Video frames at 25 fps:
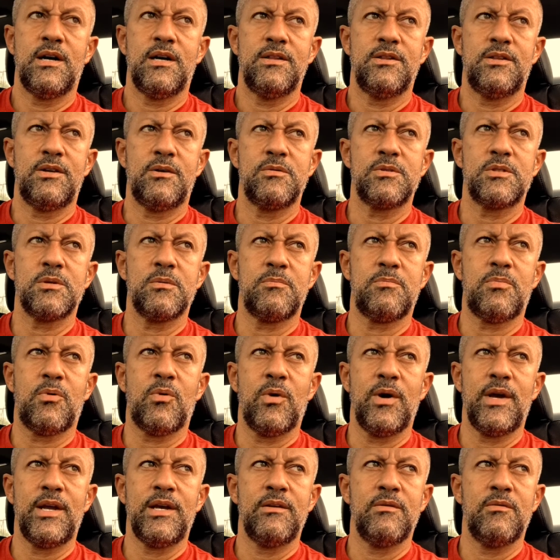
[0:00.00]
There was a
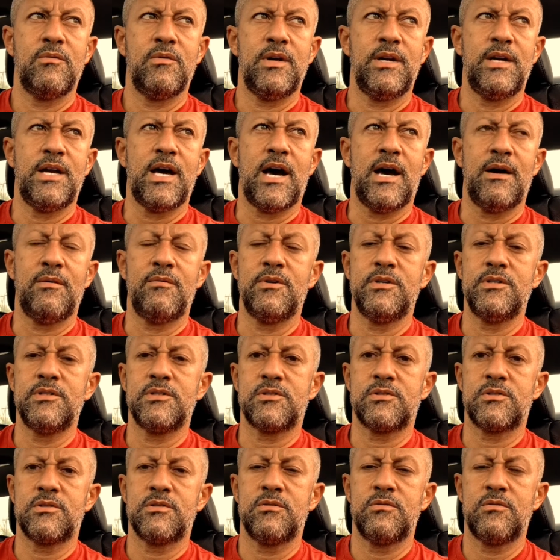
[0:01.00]
point when I
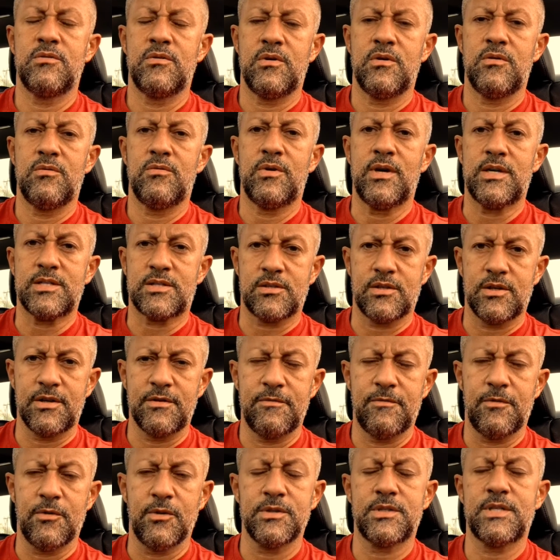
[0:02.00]
was wrestling
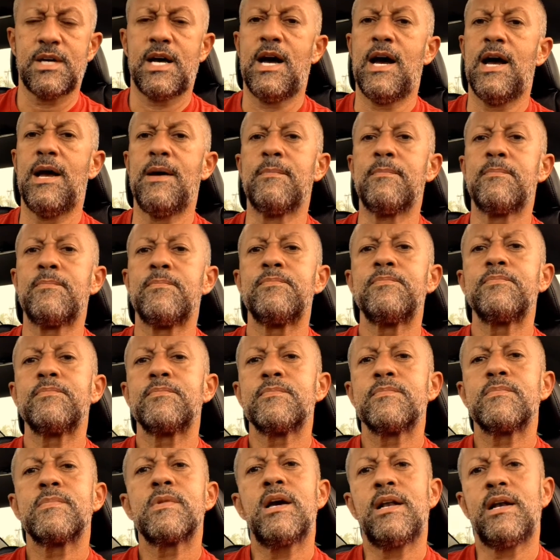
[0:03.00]
full-time
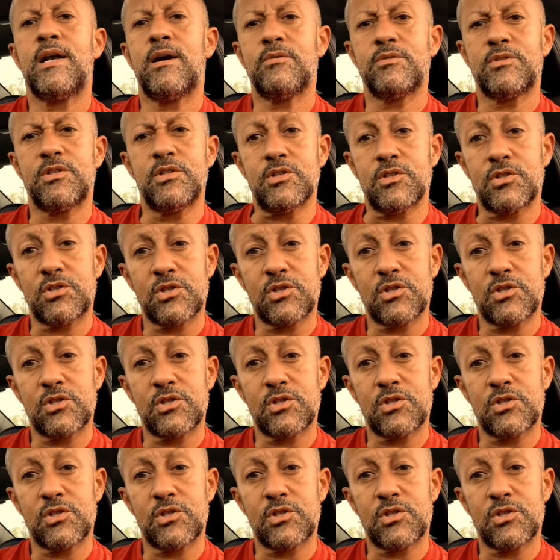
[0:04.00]
and I was in